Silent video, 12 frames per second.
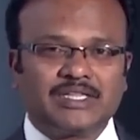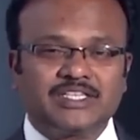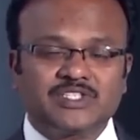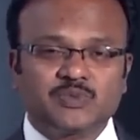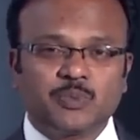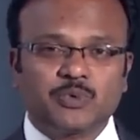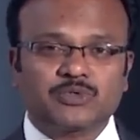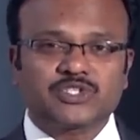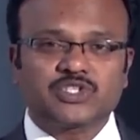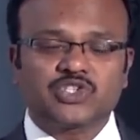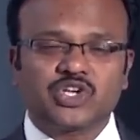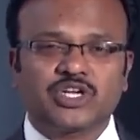this
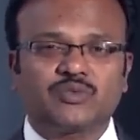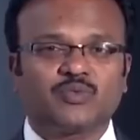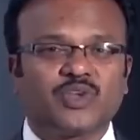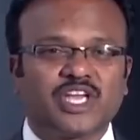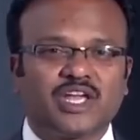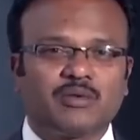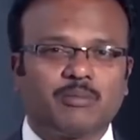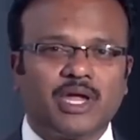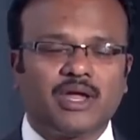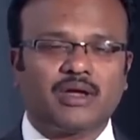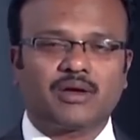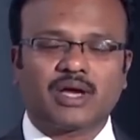procedure, we can
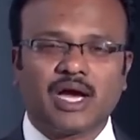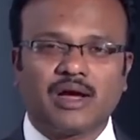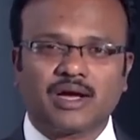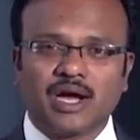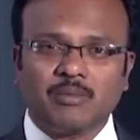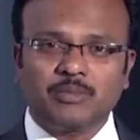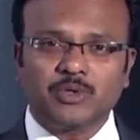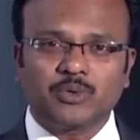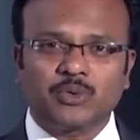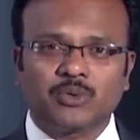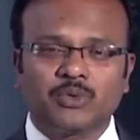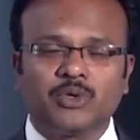come to
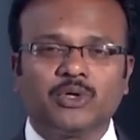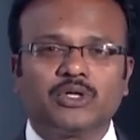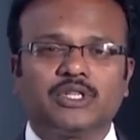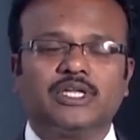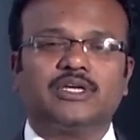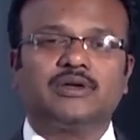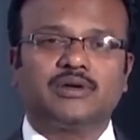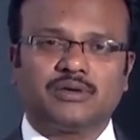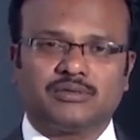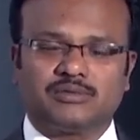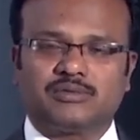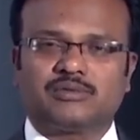know the
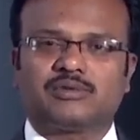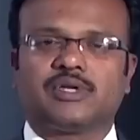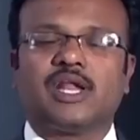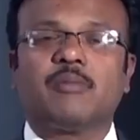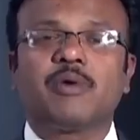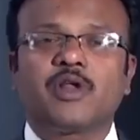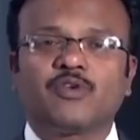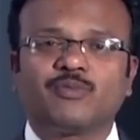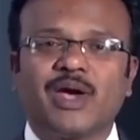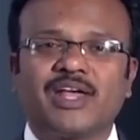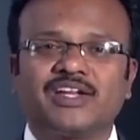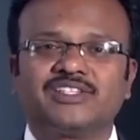number of
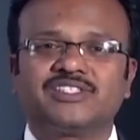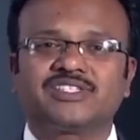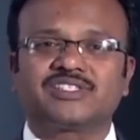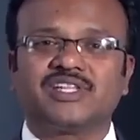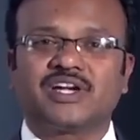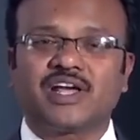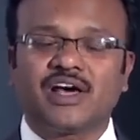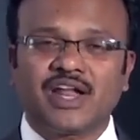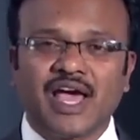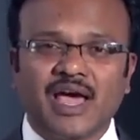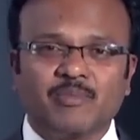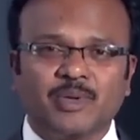marriages that are
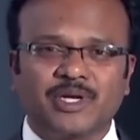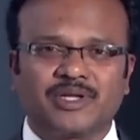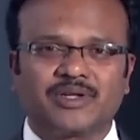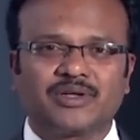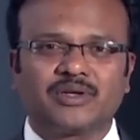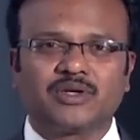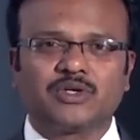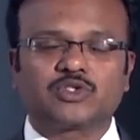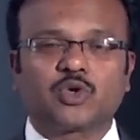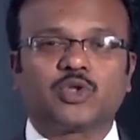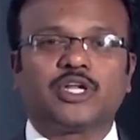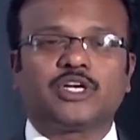happening,
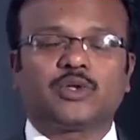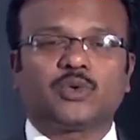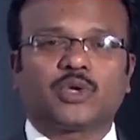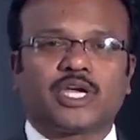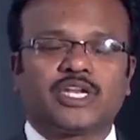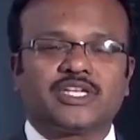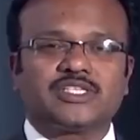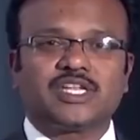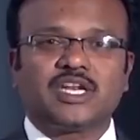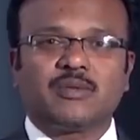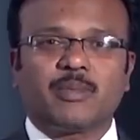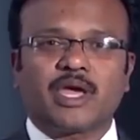so that you can
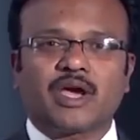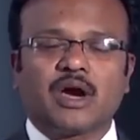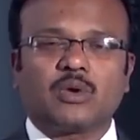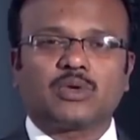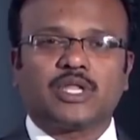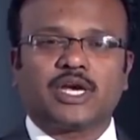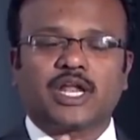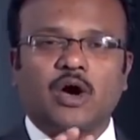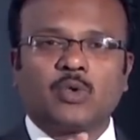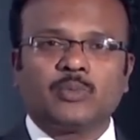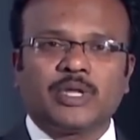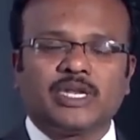easily make out that
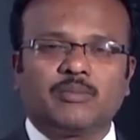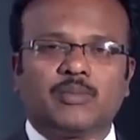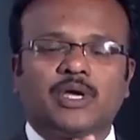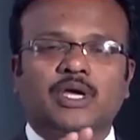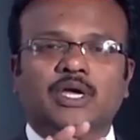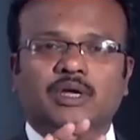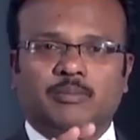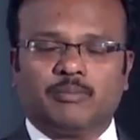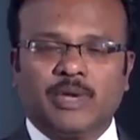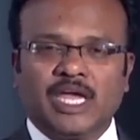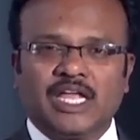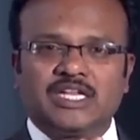how many
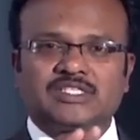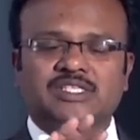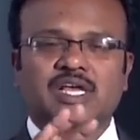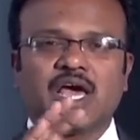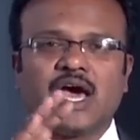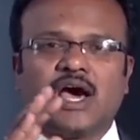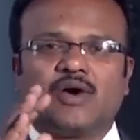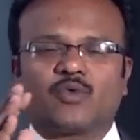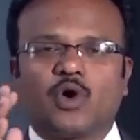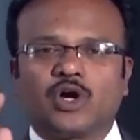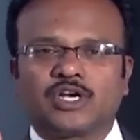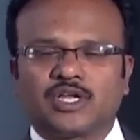males have
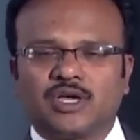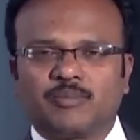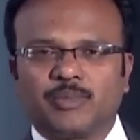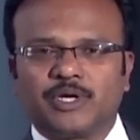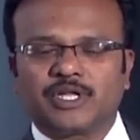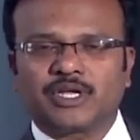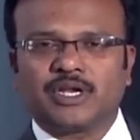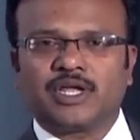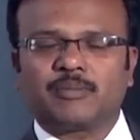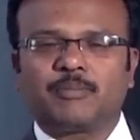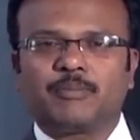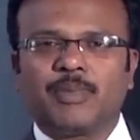got a particular
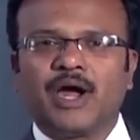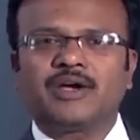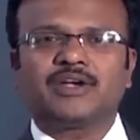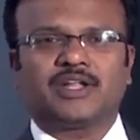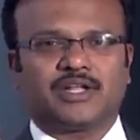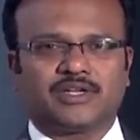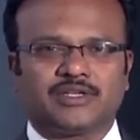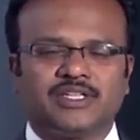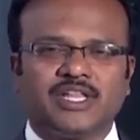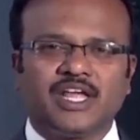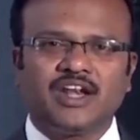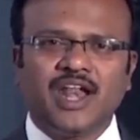partner
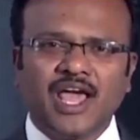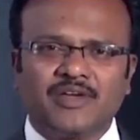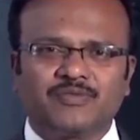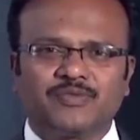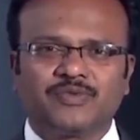in their life